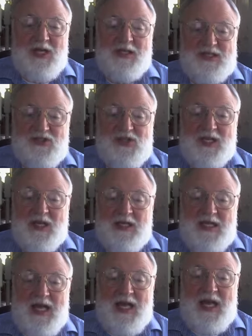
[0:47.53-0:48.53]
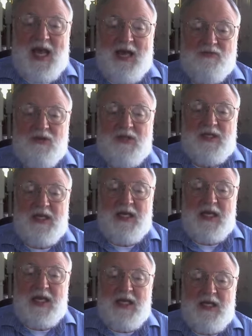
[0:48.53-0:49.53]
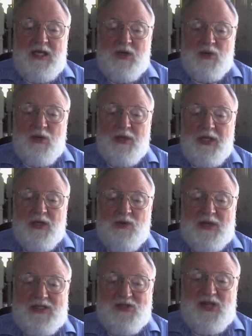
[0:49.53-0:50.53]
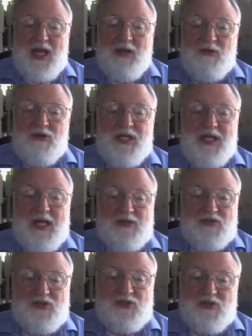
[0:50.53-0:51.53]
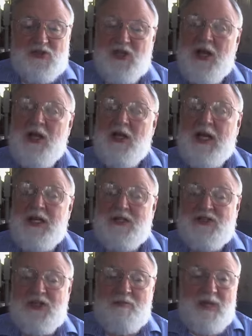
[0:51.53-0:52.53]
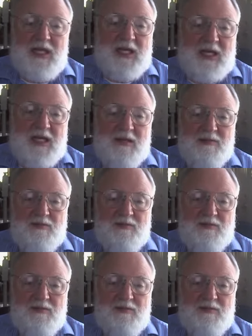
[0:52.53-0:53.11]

they said a day after the EU-US Energy Council's latest meeting.